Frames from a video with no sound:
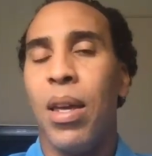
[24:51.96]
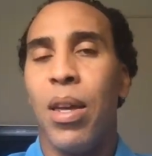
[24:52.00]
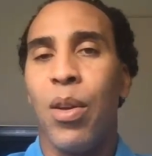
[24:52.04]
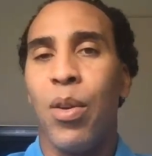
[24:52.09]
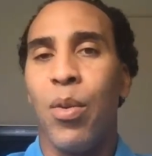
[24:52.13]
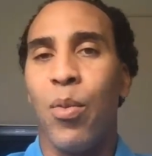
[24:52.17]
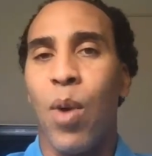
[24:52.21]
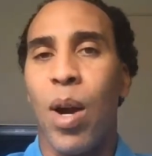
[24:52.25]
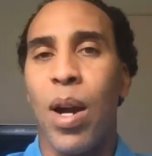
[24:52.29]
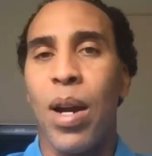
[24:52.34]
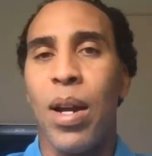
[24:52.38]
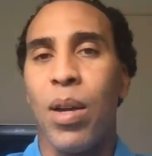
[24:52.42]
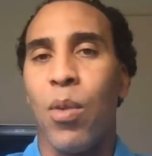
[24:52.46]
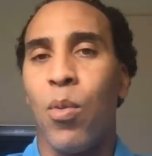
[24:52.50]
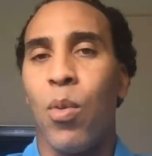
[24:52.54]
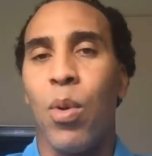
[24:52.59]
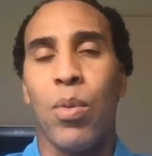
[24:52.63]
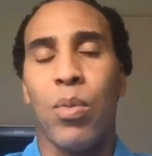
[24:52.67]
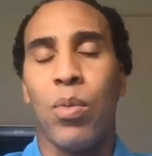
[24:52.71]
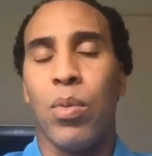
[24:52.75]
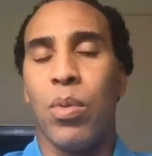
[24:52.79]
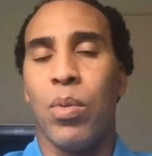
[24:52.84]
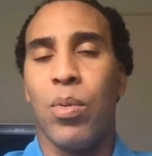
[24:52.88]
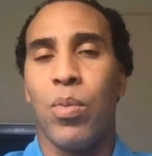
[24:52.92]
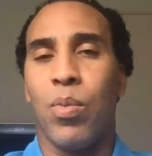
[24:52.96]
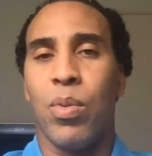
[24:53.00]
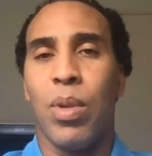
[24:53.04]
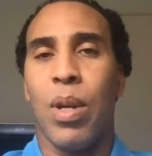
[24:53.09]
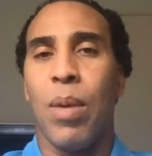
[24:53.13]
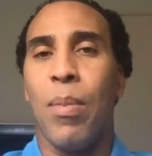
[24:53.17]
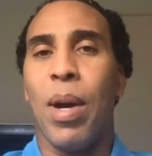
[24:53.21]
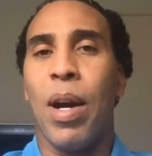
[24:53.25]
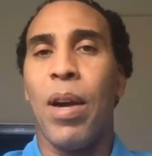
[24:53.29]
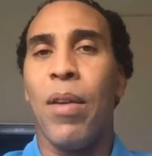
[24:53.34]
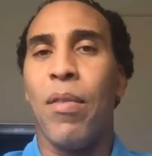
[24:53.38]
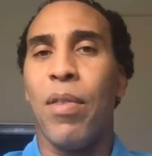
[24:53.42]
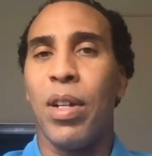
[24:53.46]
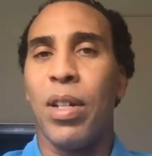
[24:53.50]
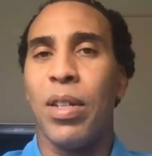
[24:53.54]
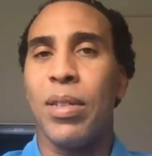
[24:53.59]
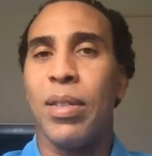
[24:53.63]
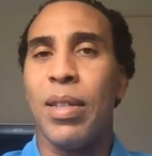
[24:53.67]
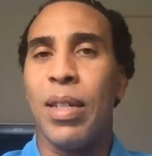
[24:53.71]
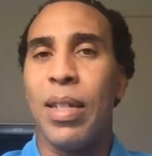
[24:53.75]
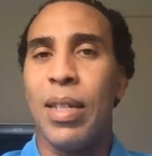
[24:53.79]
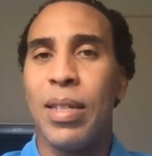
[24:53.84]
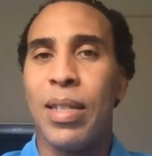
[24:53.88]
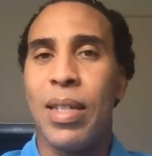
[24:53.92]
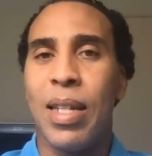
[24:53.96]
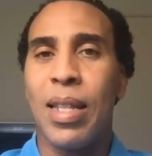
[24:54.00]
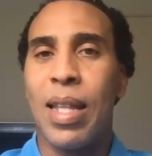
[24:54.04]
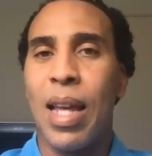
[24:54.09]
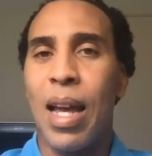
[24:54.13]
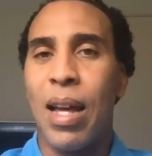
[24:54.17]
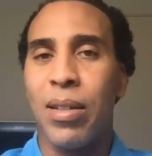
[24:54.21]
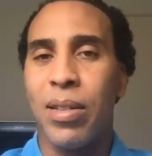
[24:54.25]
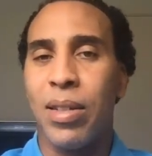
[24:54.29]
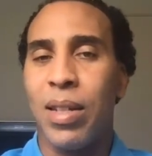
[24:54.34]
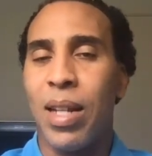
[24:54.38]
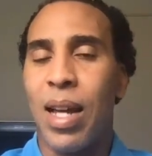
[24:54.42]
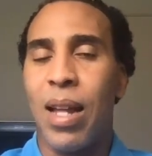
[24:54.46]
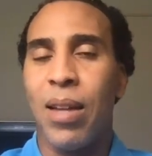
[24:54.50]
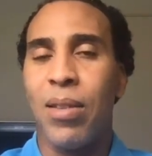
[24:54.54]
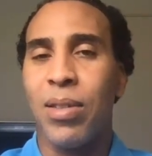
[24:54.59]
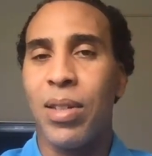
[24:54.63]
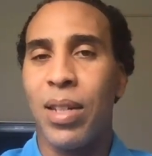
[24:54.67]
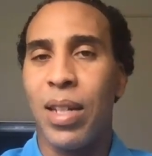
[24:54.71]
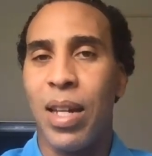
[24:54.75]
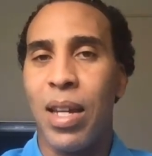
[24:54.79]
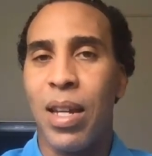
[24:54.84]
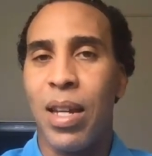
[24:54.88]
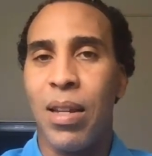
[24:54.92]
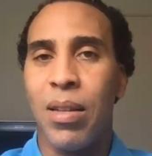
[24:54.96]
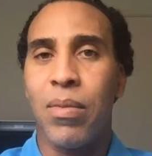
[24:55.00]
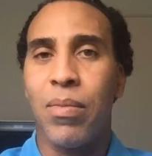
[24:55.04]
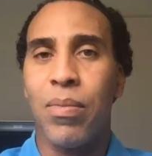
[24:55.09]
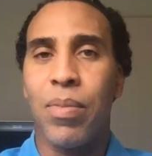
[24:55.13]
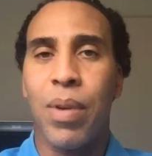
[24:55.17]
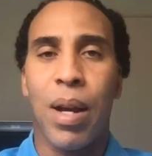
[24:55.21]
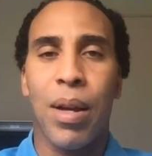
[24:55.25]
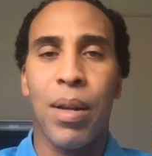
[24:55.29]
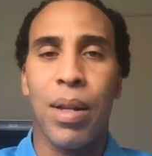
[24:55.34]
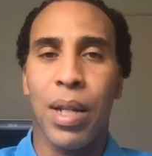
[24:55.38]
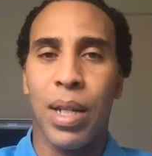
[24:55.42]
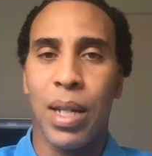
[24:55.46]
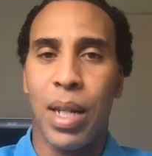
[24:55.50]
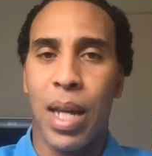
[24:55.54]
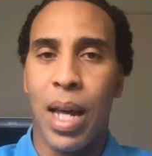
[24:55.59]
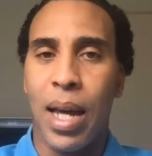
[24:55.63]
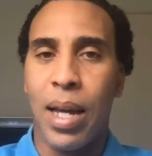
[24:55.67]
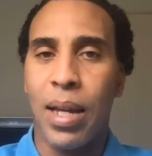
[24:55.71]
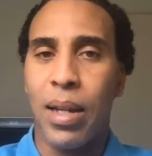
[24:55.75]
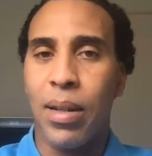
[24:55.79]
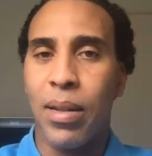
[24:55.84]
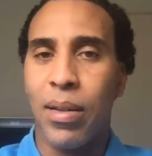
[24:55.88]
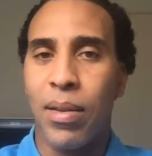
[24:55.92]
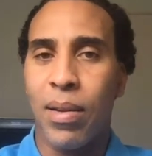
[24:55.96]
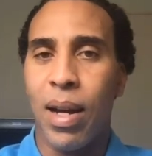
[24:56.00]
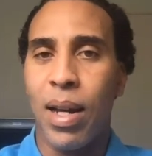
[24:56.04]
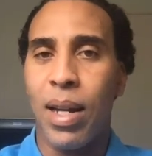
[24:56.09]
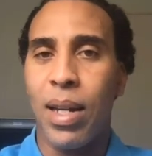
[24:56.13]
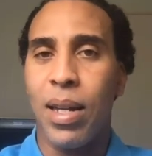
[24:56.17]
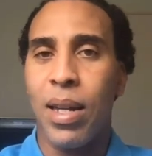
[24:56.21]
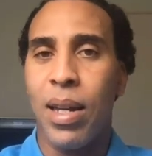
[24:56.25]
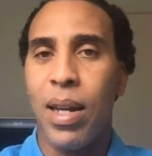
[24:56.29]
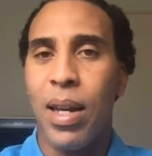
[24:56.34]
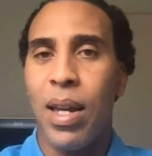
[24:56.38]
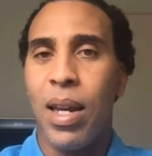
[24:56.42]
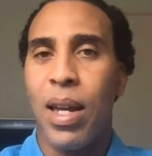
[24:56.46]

right? What well, am I ever going to see this ten thousand dollars again? Probably not, right?